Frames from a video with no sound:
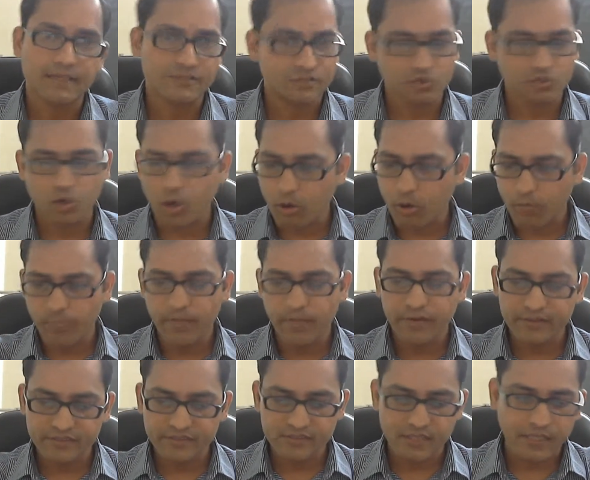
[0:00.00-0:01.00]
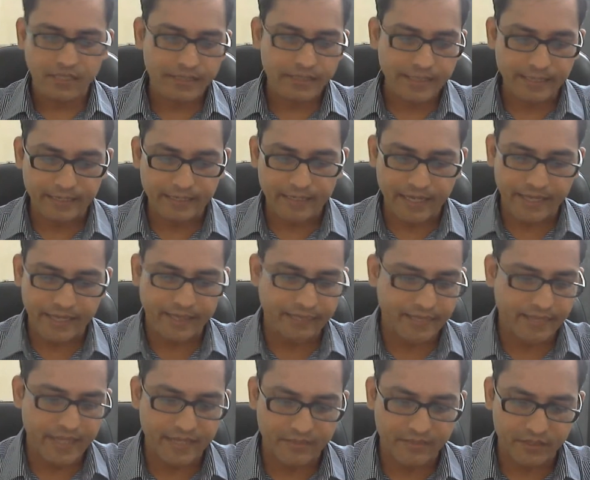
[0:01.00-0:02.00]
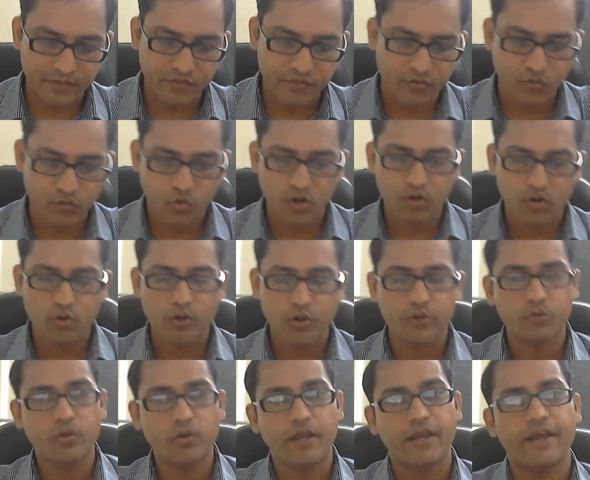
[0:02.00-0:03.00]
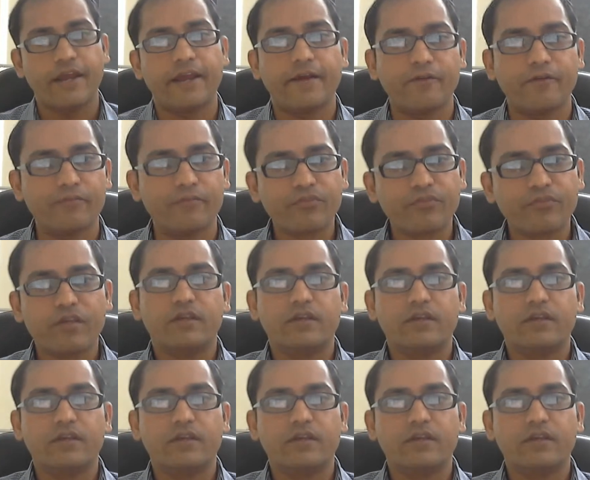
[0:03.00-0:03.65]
So there is nothing like that you are going to have,